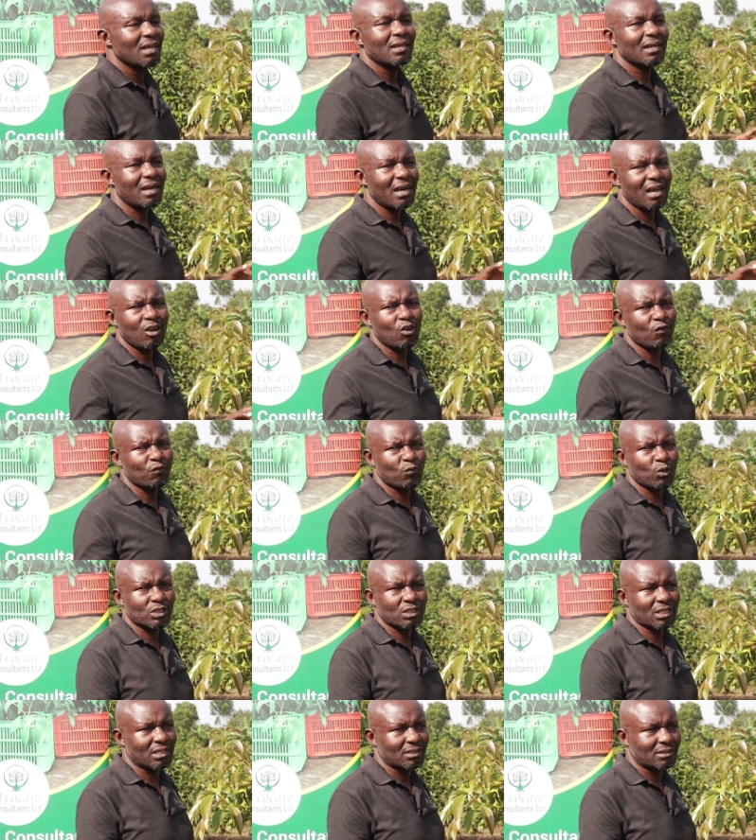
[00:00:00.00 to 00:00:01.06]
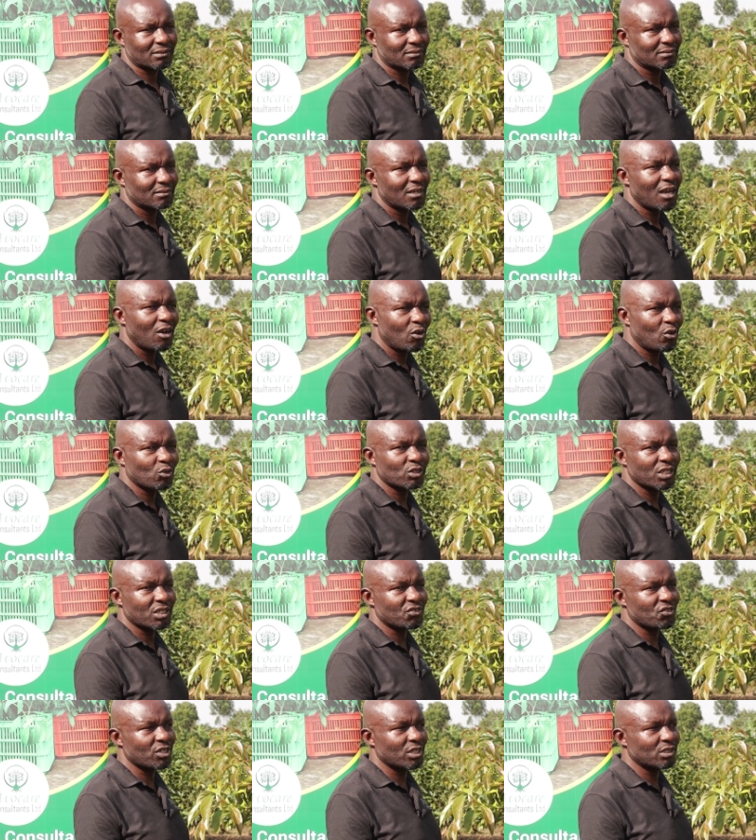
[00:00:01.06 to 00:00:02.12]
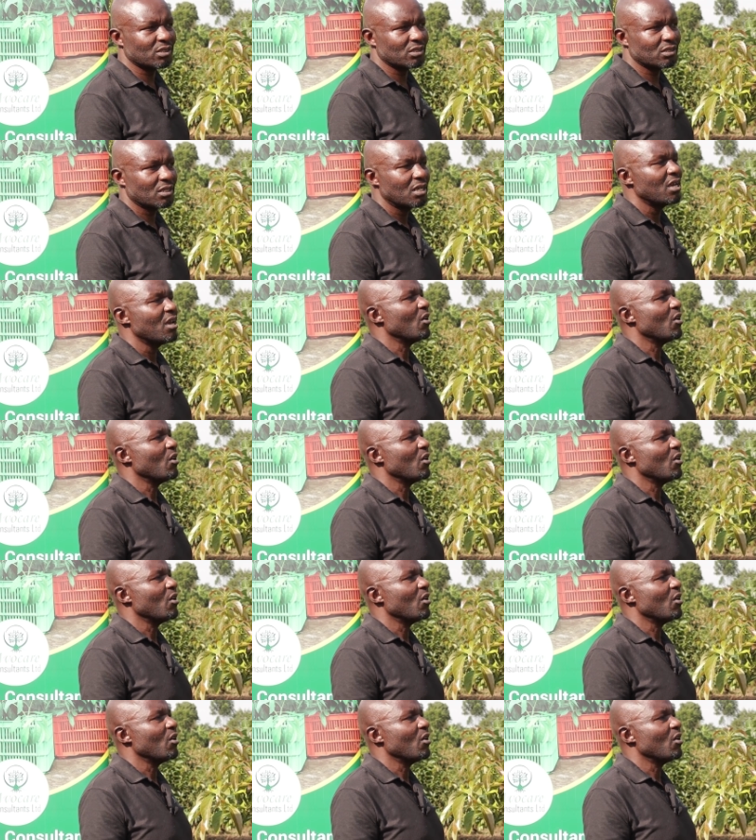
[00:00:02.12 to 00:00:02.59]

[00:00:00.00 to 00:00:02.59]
lack of water on the trees.